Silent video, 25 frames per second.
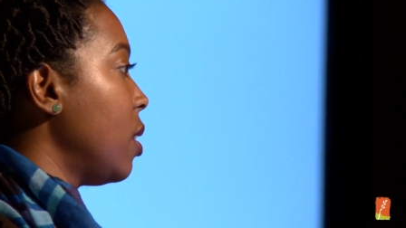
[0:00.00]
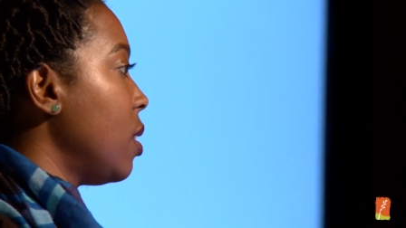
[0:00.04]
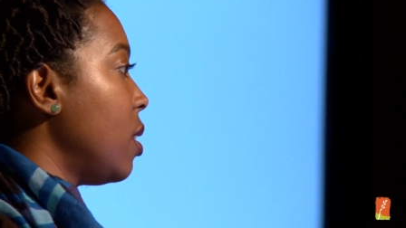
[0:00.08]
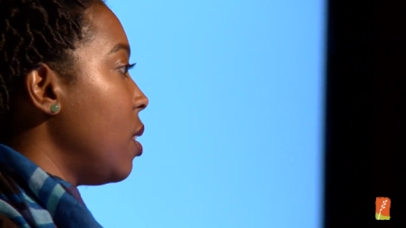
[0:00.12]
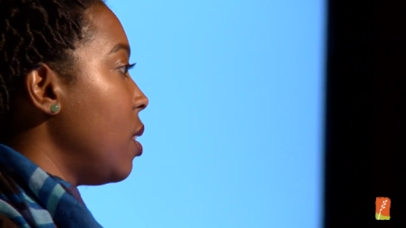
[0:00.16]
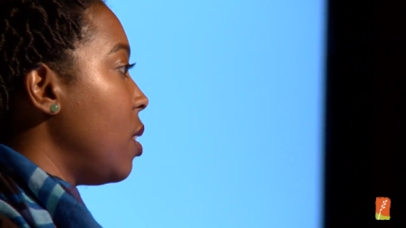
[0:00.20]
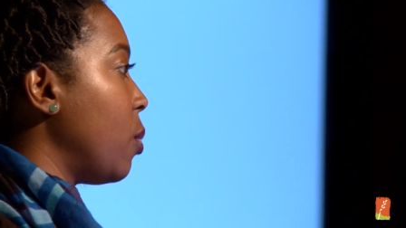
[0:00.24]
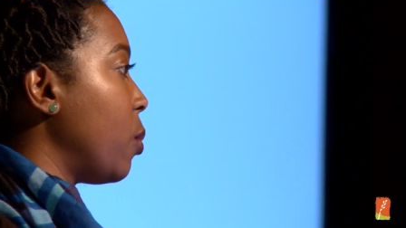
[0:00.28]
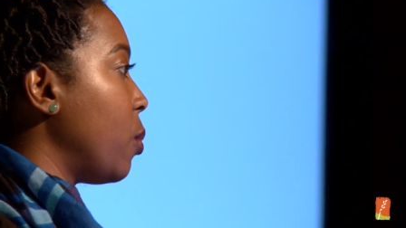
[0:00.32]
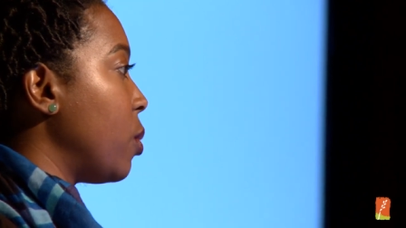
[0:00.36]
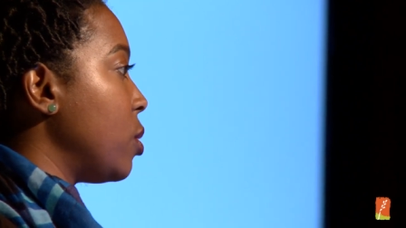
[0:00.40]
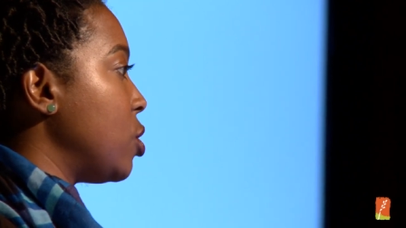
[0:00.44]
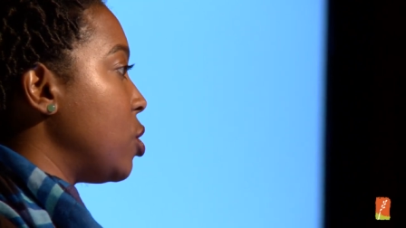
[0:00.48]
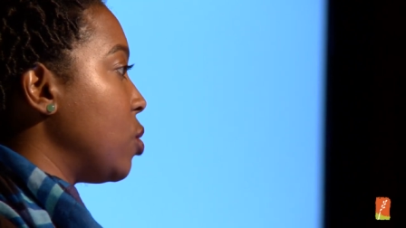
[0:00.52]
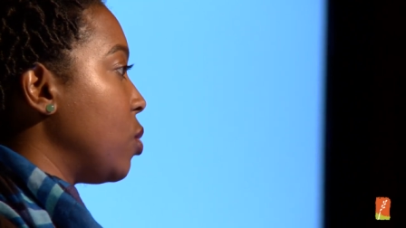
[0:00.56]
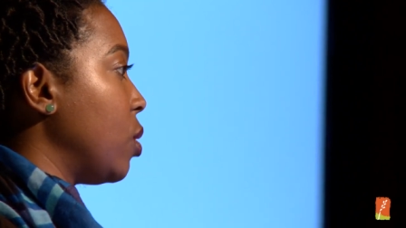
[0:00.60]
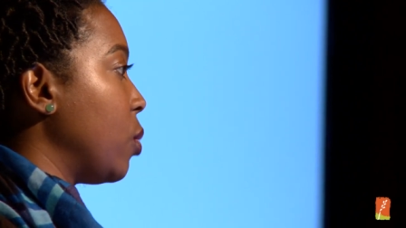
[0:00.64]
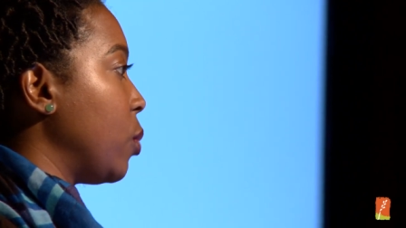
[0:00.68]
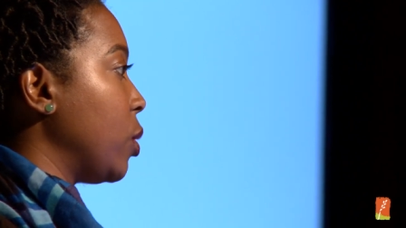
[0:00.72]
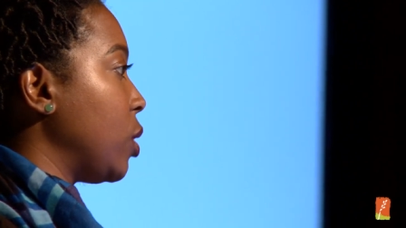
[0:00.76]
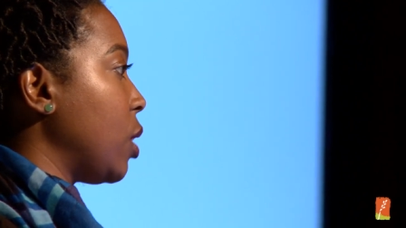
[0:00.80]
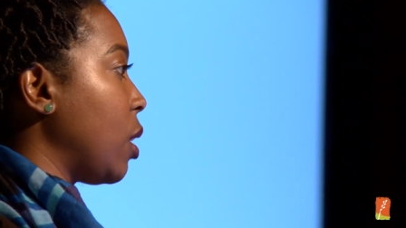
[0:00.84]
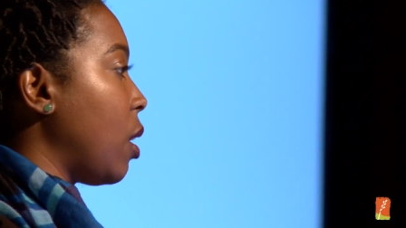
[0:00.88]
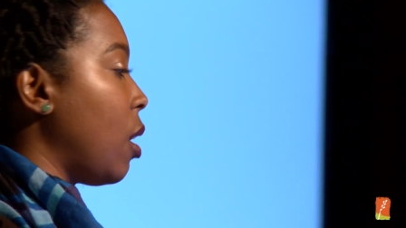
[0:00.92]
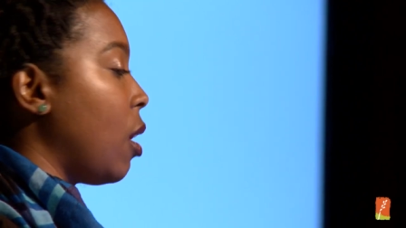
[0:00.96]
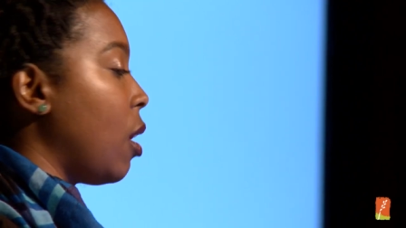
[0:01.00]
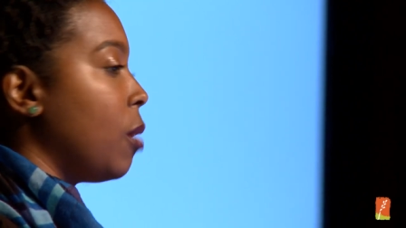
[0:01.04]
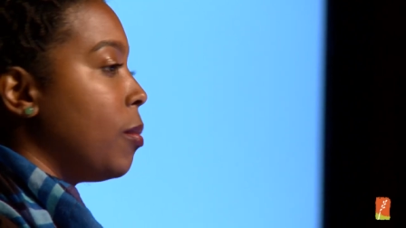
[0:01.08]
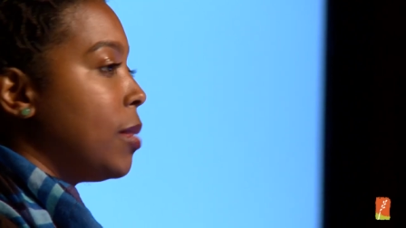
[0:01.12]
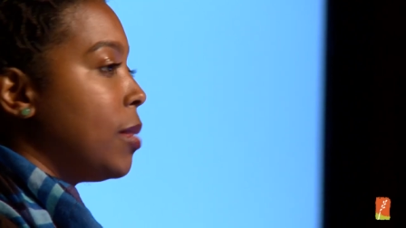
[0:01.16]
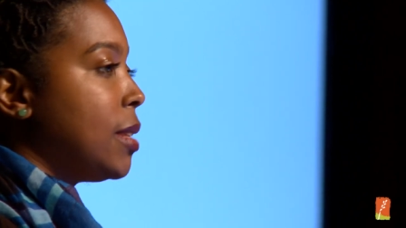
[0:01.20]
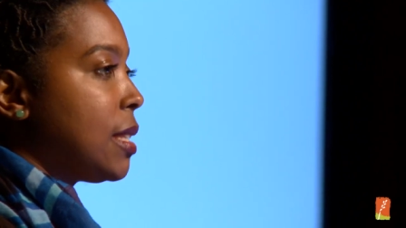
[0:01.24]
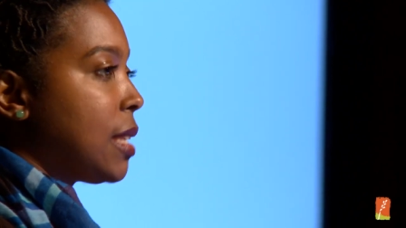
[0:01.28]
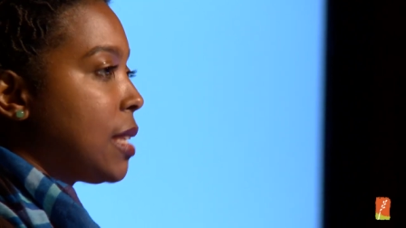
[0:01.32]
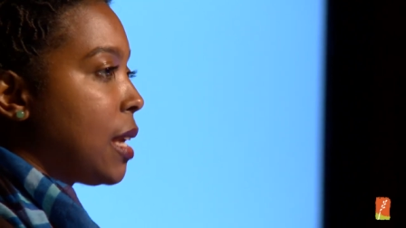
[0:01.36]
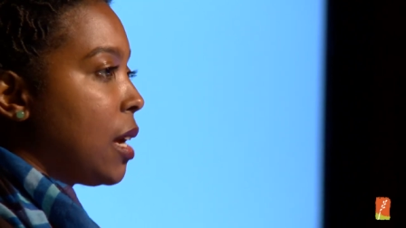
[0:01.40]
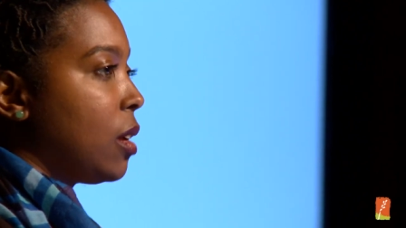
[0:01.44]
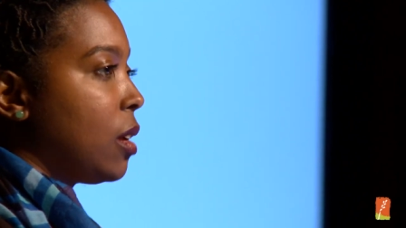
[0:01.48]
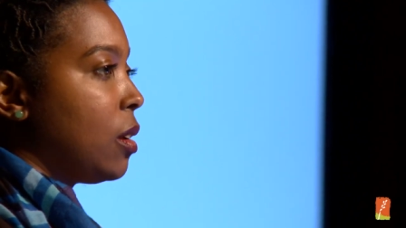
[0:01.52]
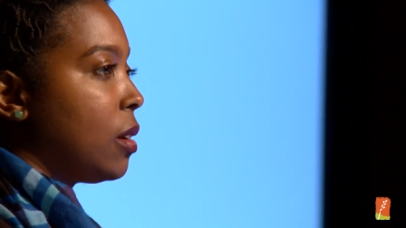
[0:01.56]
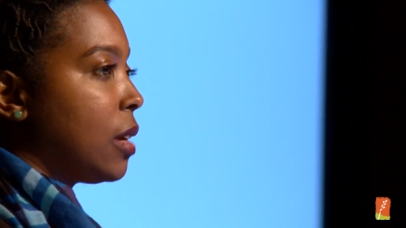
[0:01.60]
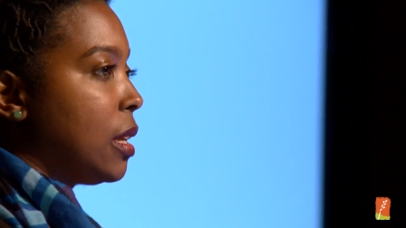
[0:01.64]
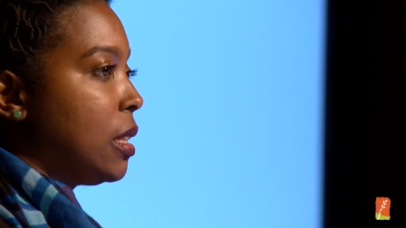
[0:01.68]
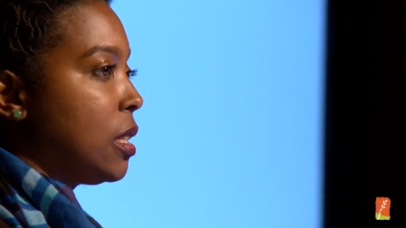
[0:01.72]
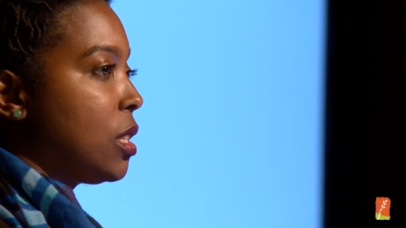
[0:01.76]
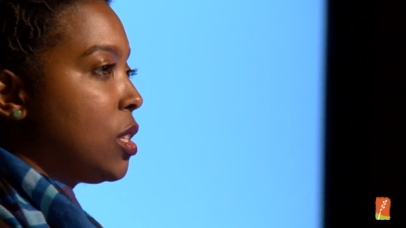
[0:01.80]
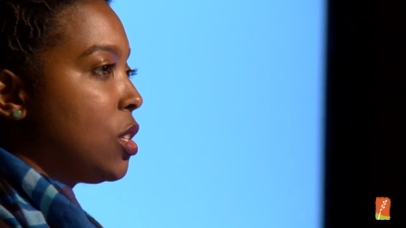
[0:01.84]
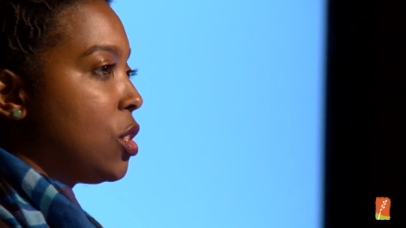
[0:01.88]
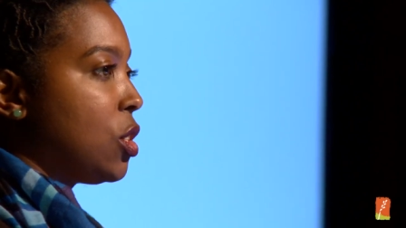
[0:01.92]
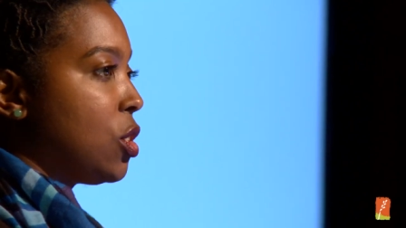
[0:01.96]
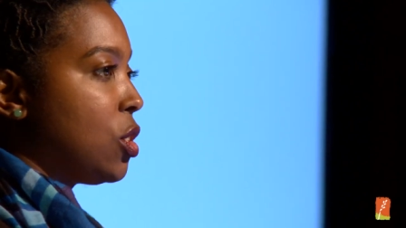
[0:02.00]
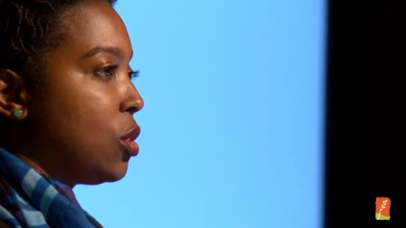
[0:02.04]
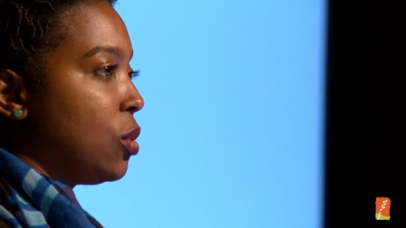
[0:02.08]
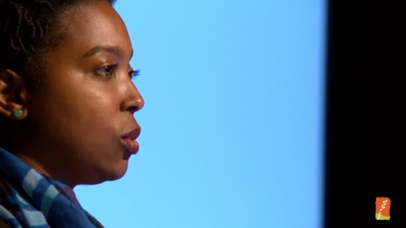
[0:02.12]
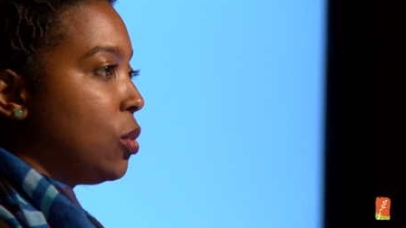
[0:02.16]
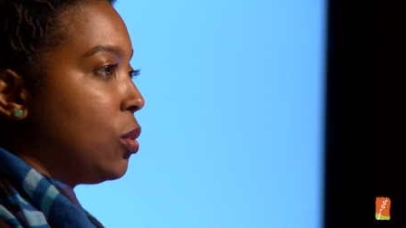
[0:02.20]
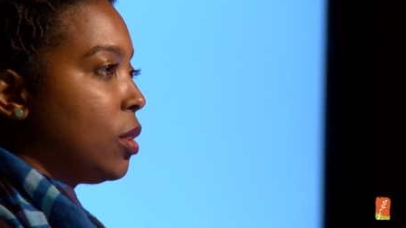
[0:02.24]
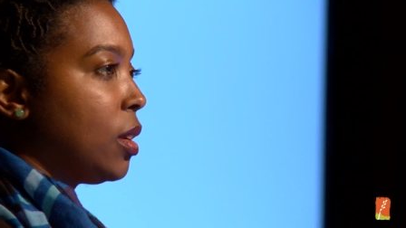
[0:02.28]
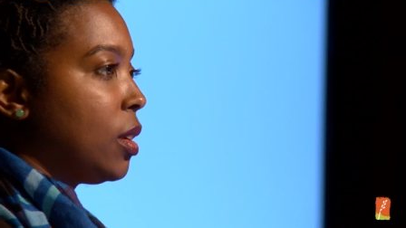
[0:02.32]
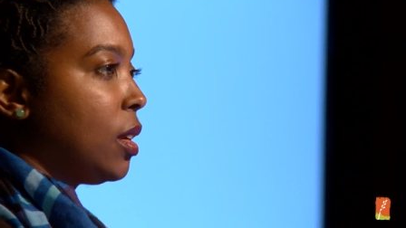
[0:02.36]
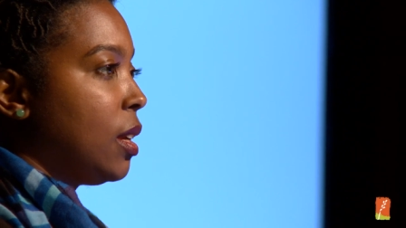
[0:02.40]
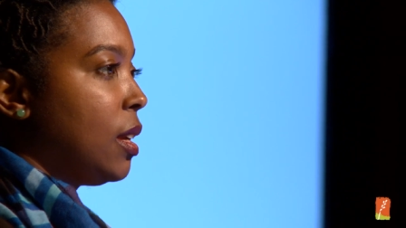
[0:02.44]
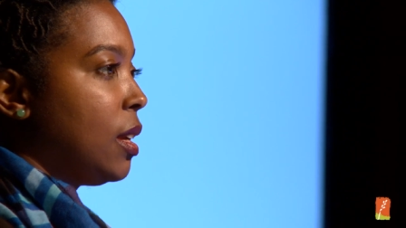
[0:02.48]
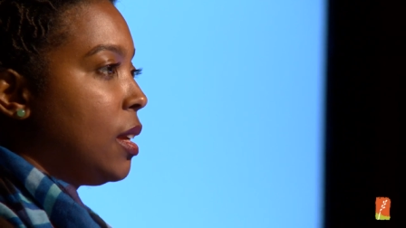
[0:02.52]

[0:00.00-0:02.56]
that we're doing with the Carbon Cycle Institute